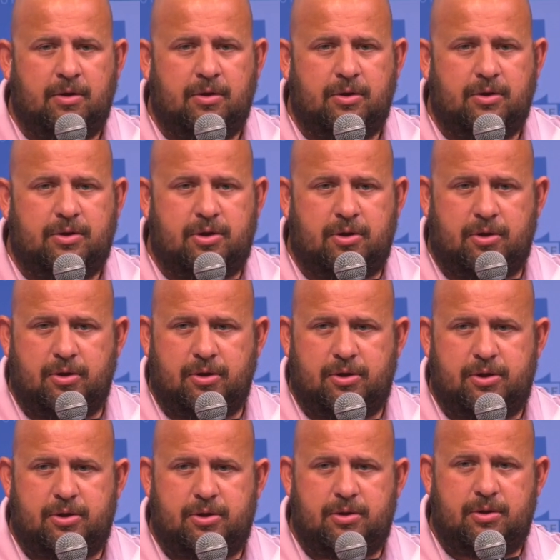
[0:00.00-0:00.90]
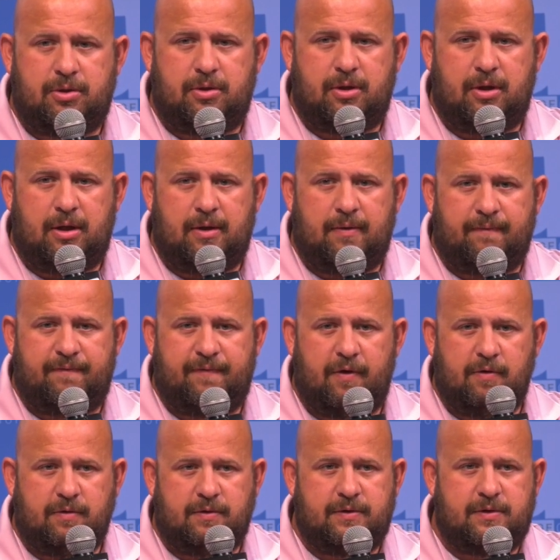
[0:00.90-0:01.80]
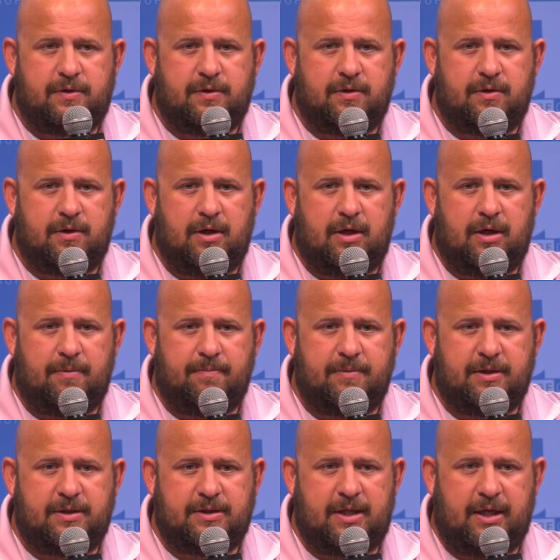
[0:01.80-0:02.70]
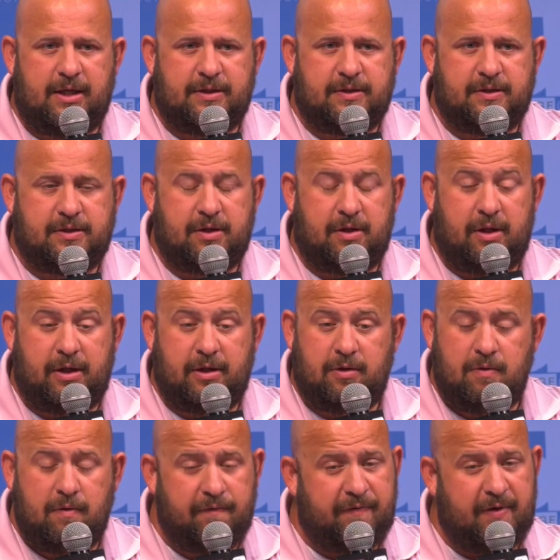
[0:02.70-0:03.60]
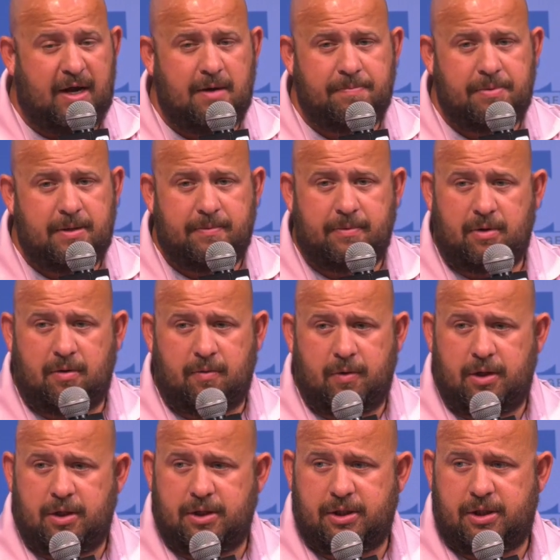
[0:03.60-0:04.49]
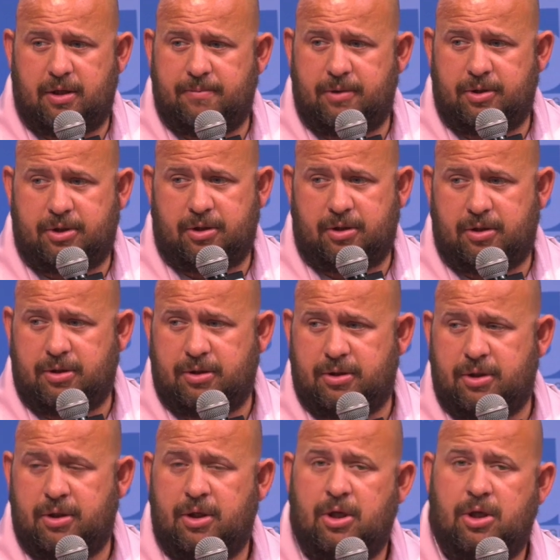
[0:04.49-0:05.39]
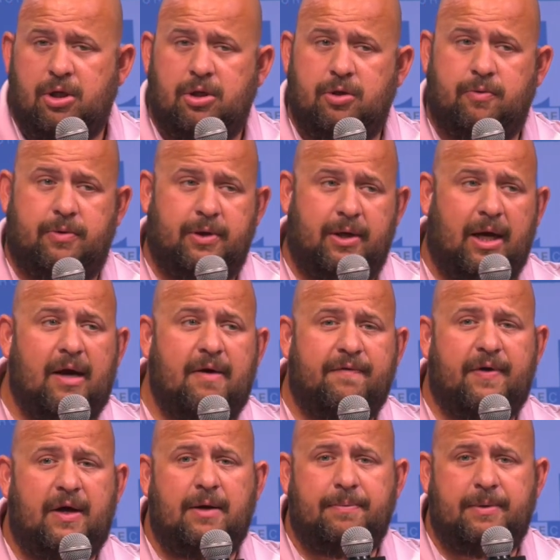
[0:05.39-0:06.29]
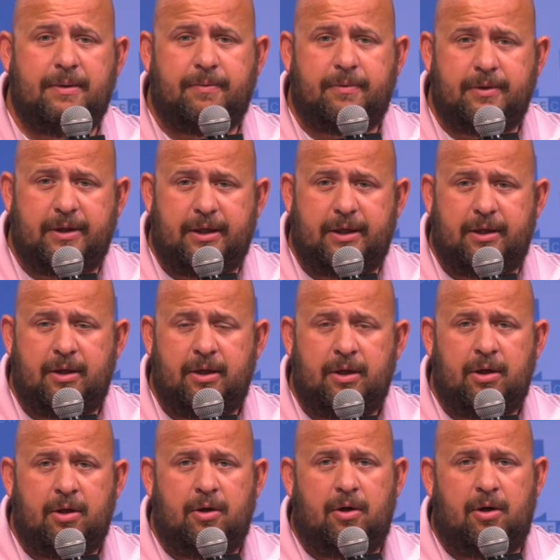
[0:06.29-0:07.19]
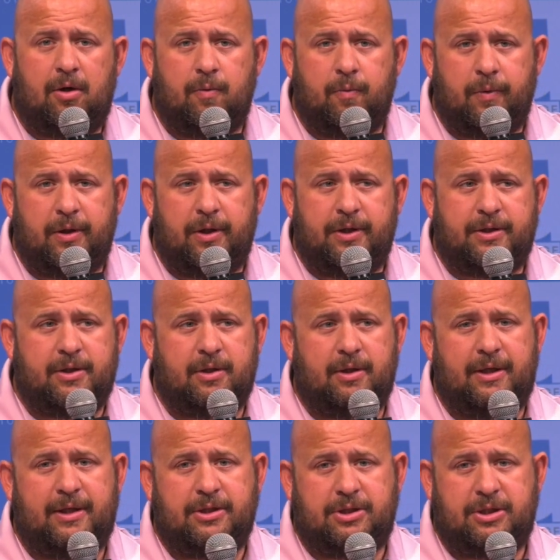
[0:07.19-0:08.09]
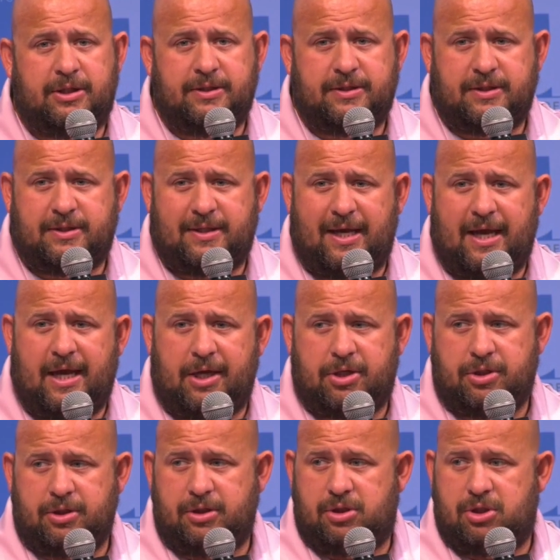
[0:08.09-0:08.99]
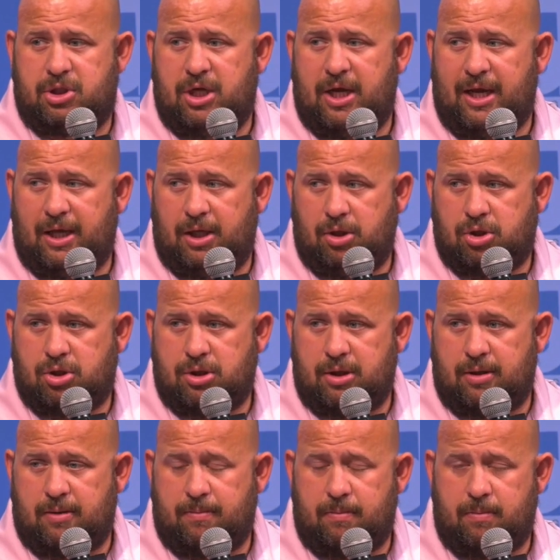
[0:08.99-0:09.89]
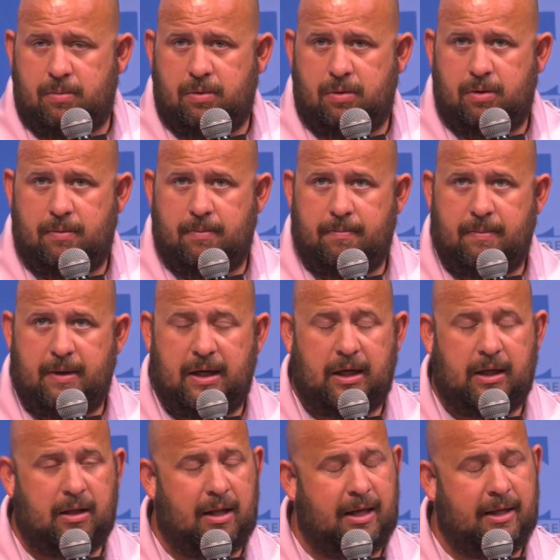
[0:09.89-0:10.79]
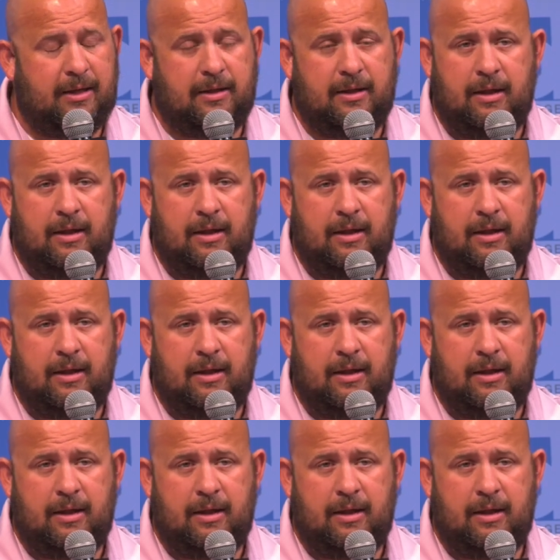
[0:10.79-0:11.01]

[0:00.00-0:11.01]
church uh, folks um, these days is that like you'll find people that are willing to come to church mm-hmm. you will not find people that are willing to let Jesus actually change them. Right. I mean, like,